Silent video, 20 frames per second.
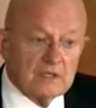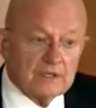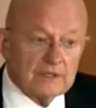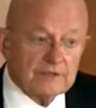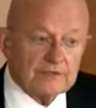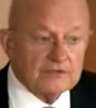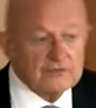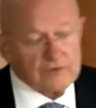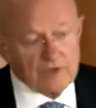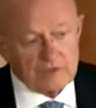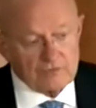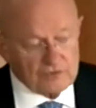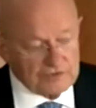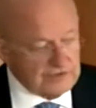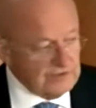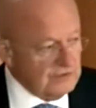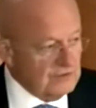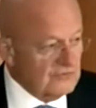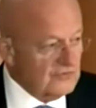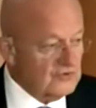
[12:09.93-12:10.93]

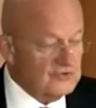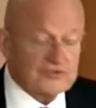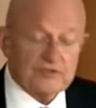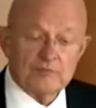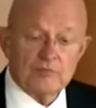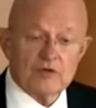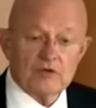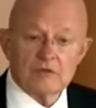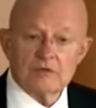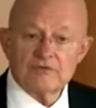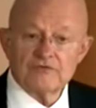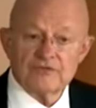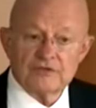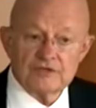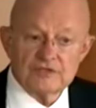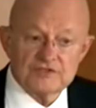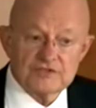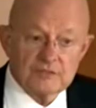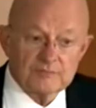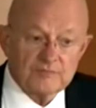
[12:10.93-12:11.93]
went to the University of Maryland,
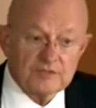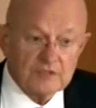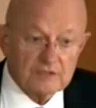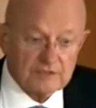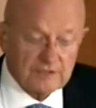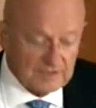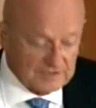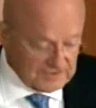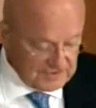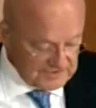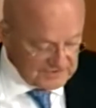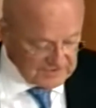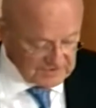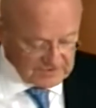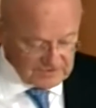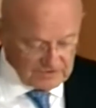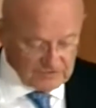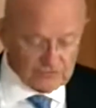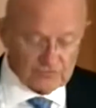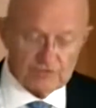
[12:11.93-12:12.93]
finished up there in
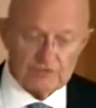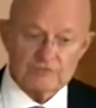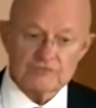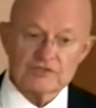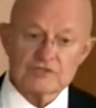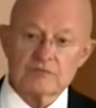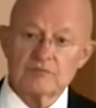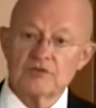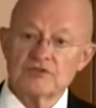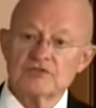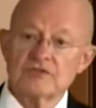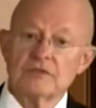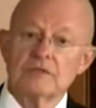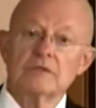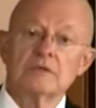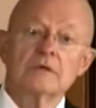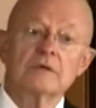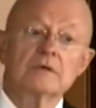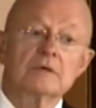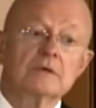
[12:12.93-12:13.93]
1963, and was
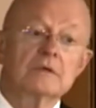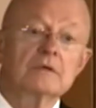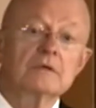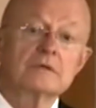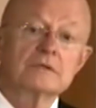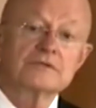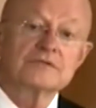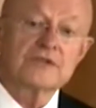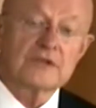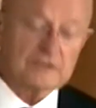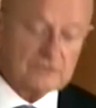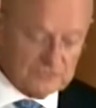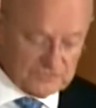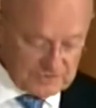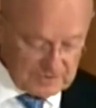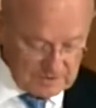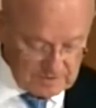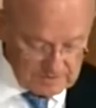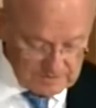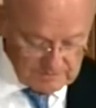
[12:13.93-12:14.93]
commissioned a second
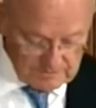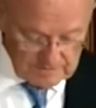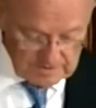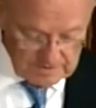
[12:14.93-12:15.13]
lieutenant